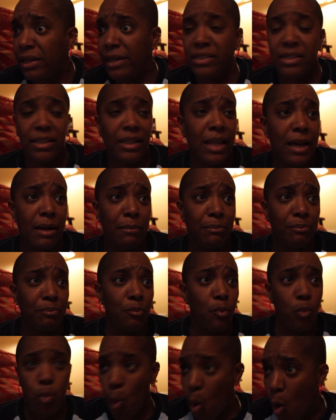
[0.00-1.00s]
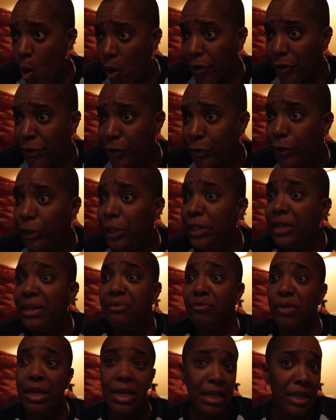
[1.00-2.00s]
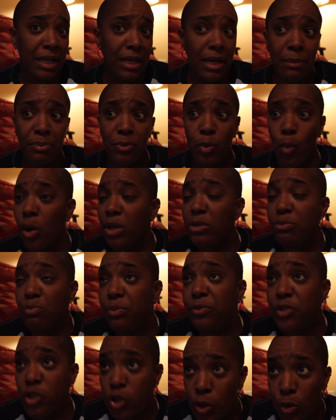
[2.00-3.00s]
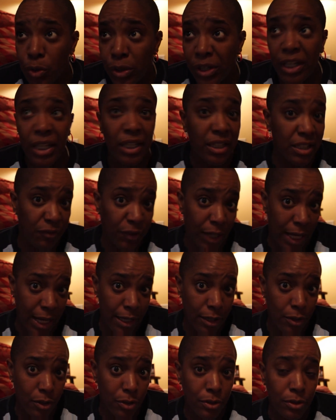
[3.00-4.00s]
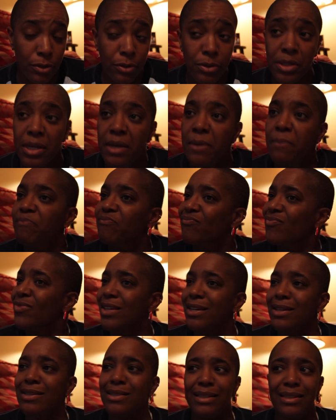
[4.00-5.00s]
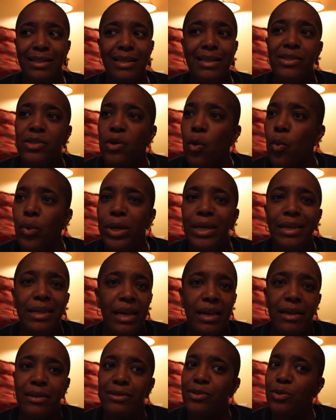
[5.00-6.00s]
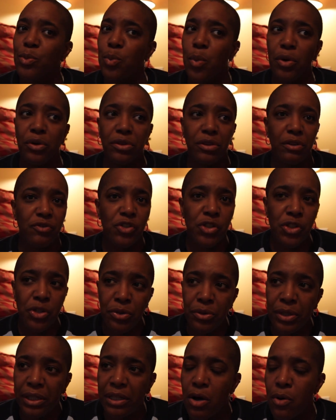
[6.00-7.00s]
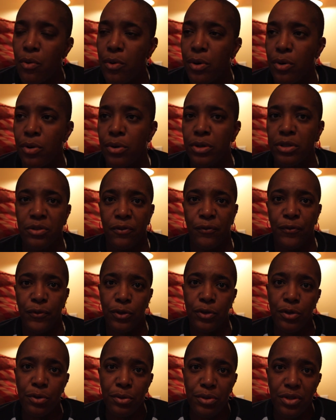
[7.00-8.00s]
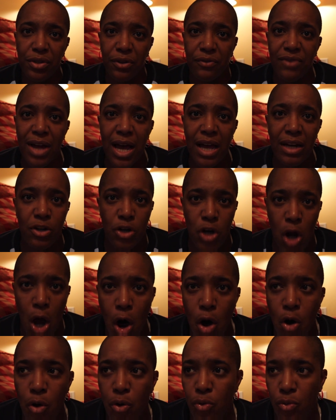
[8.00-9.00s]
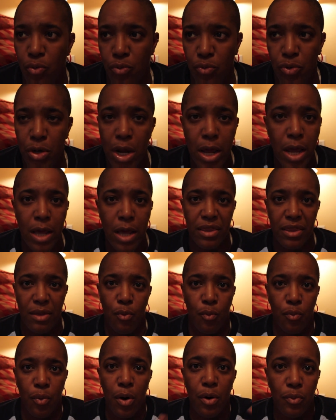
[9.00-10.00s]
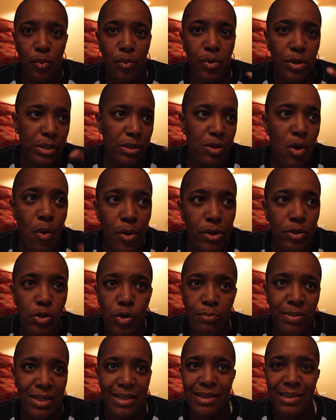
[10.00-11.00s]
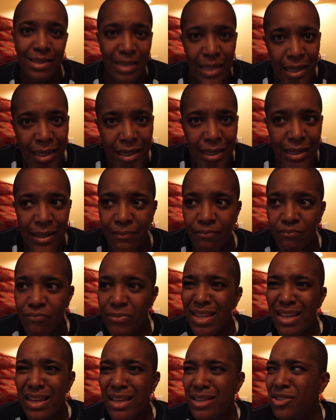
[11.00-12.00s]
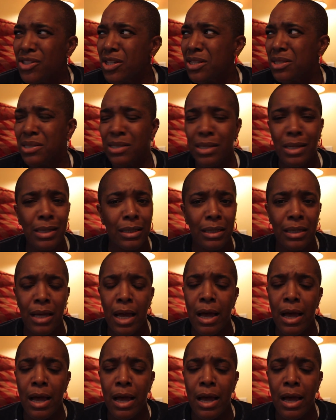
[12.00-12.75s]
That's a lot of water, heating up the shooting different angles. There's at least a weekend's worth of shooting going on. So for you to have not known what was going to be seen. It's just silly.